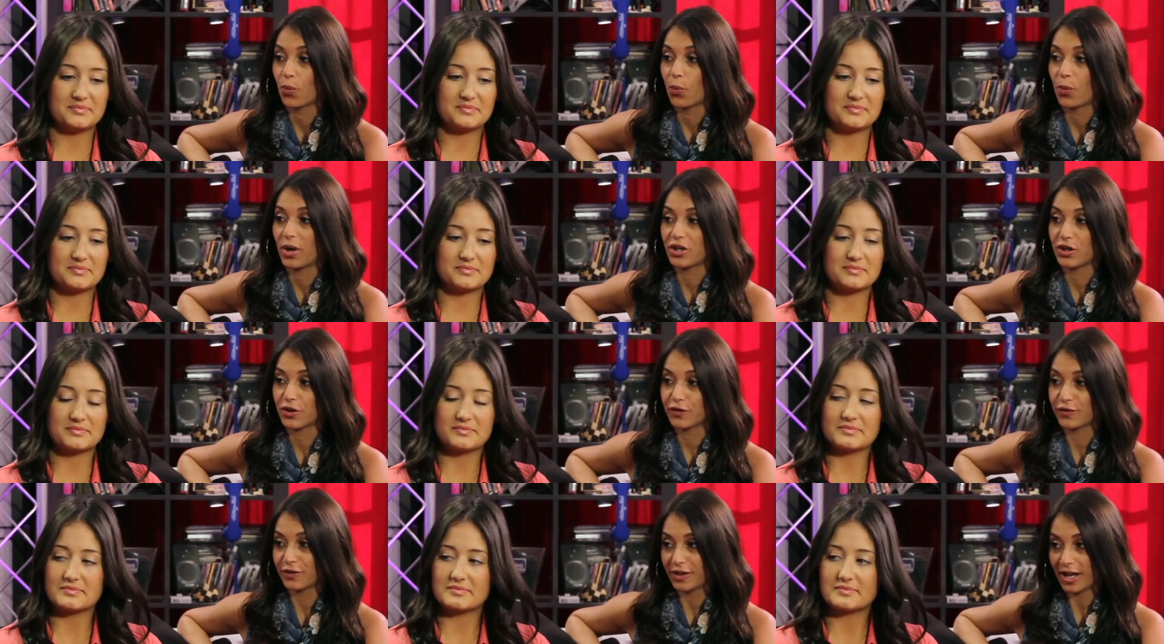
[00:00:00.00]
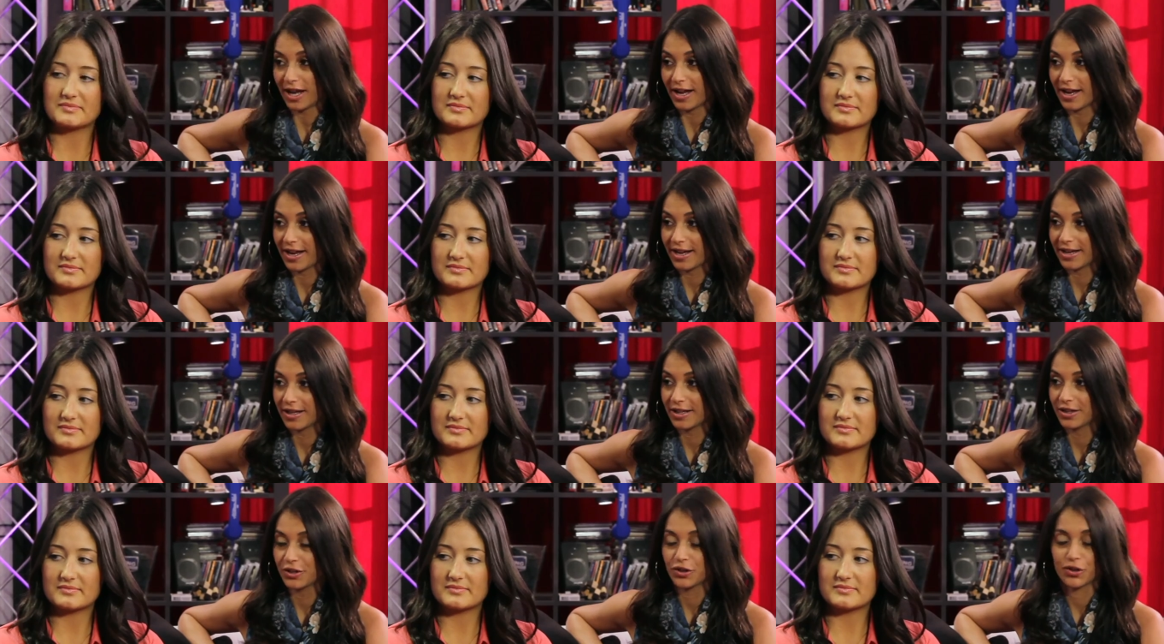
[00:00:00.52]
Speaker 1: When you're
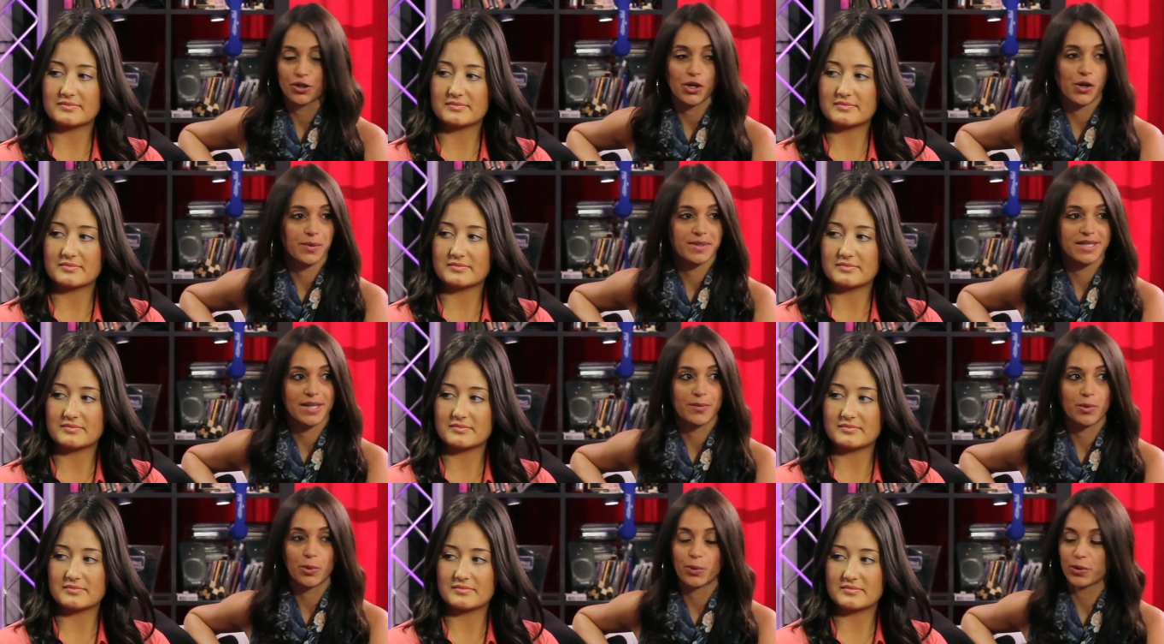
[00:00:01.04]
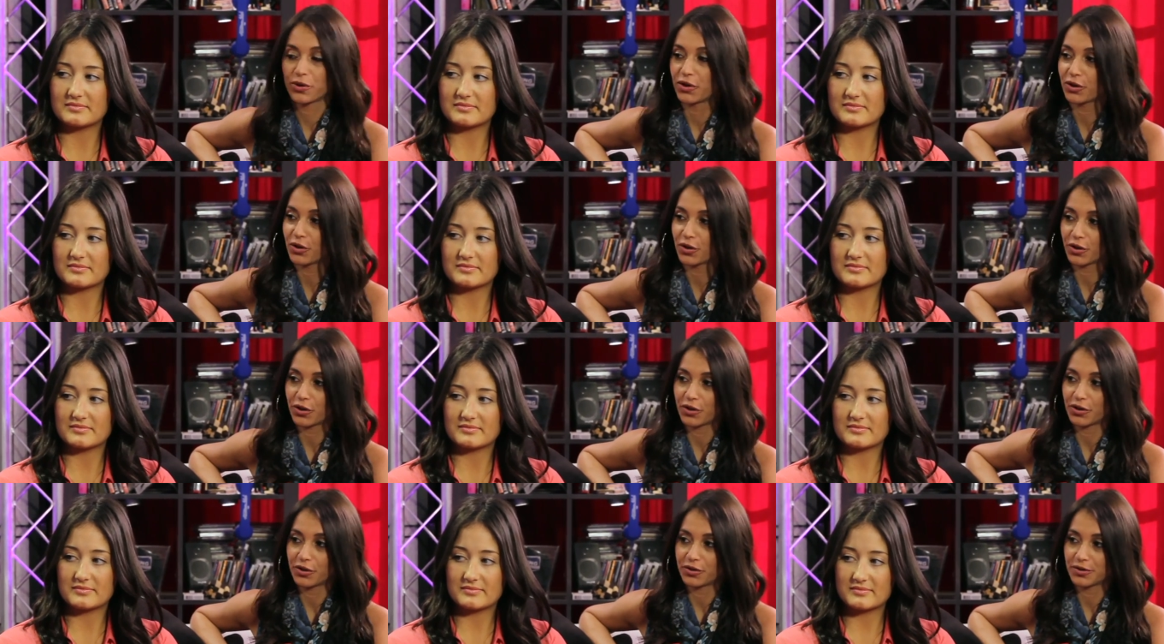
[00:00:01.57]
flying, you're going somewhere with a
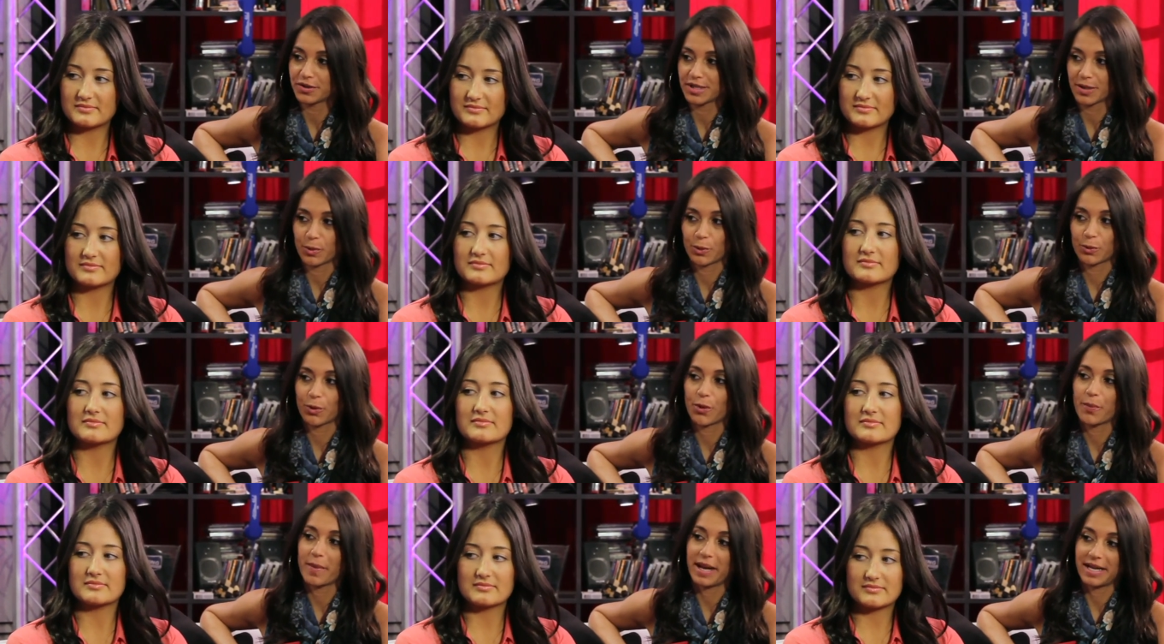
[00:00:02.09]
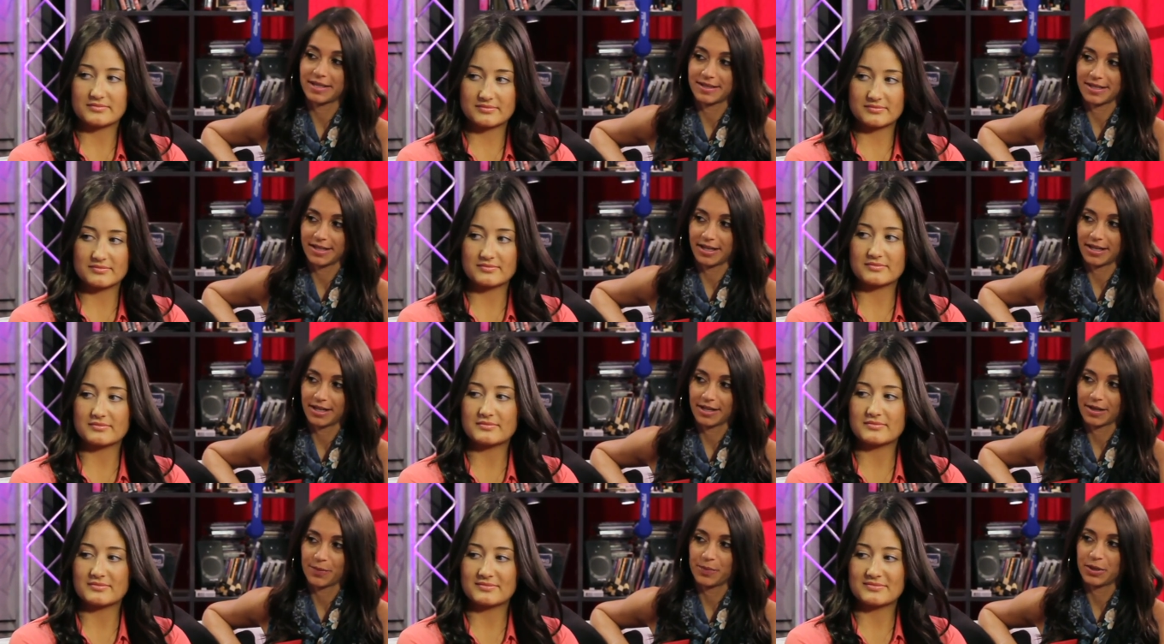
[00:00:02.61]
girl, somewhere romantic,